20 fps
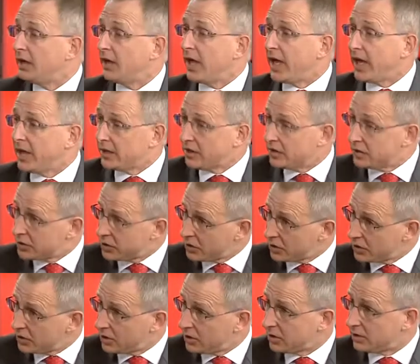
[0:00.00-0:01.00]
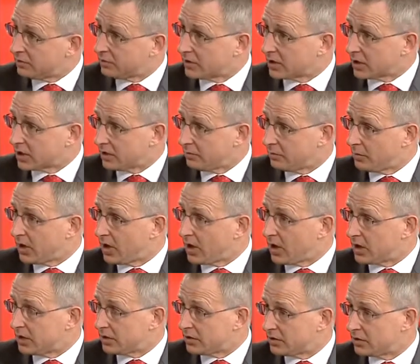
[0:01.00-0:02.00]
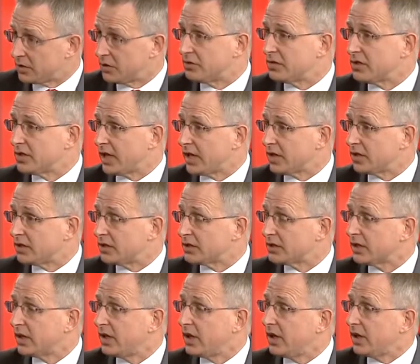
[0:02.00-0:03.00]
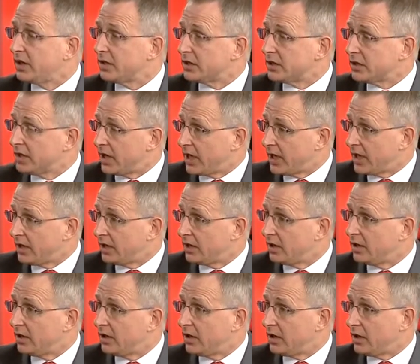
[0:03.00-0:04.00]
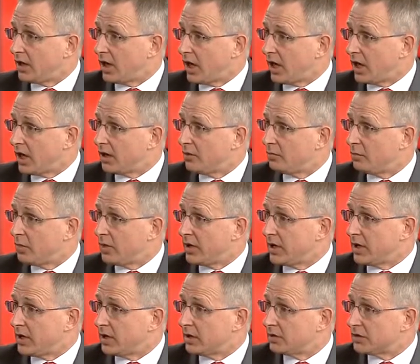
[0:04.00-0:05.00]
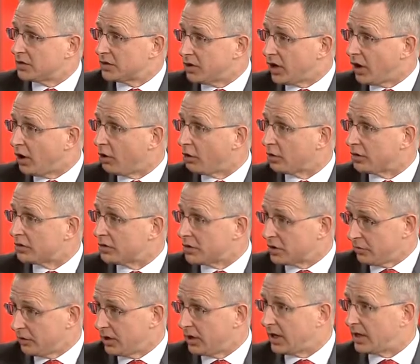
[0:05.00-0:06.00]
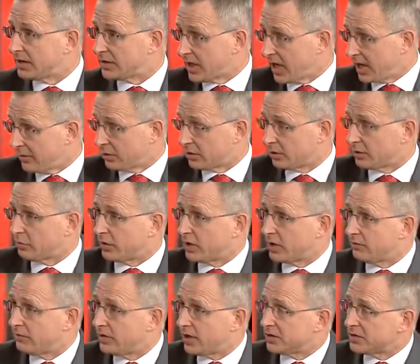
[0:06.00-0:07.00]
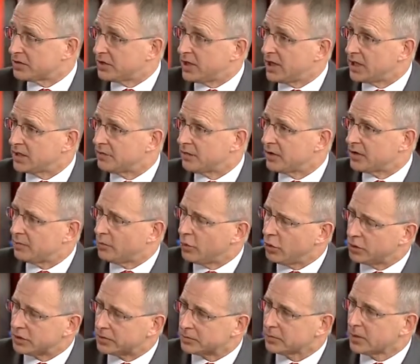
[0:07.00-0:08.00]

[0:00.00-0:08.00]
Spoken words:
and in turn for the combined two stages to then be sold to realise capital to reinvest. So that's very important.